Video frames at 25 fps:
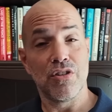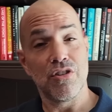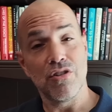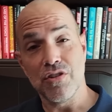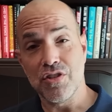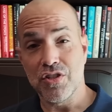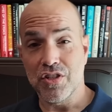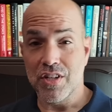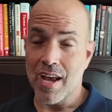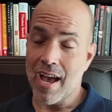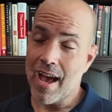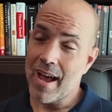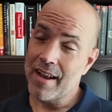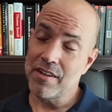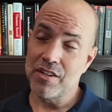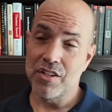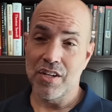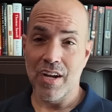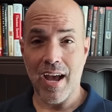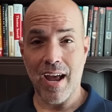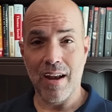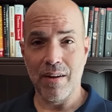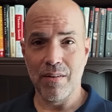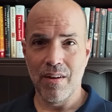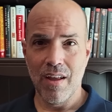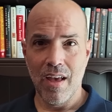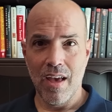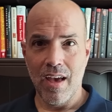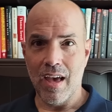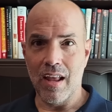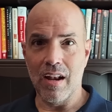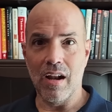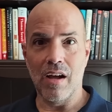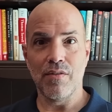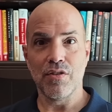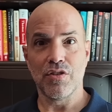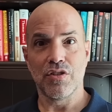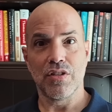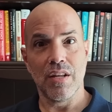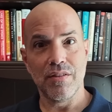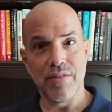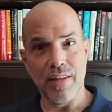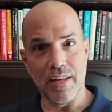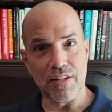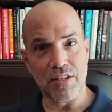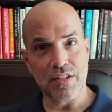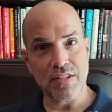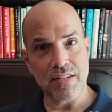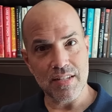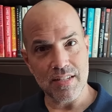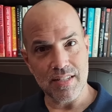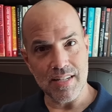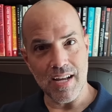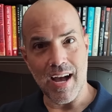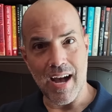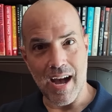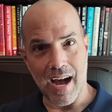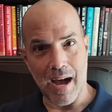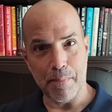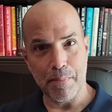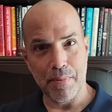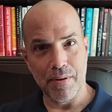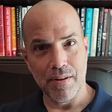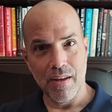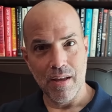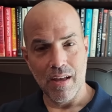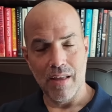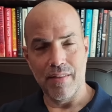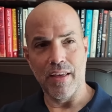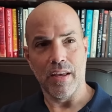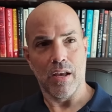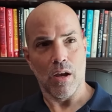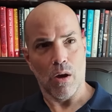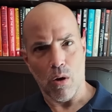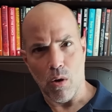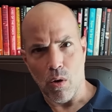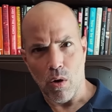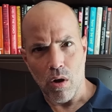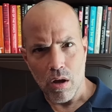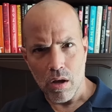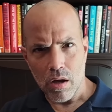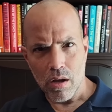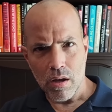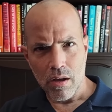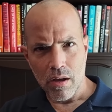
They're chatting, chatting, and all of a sudden they stop and they go,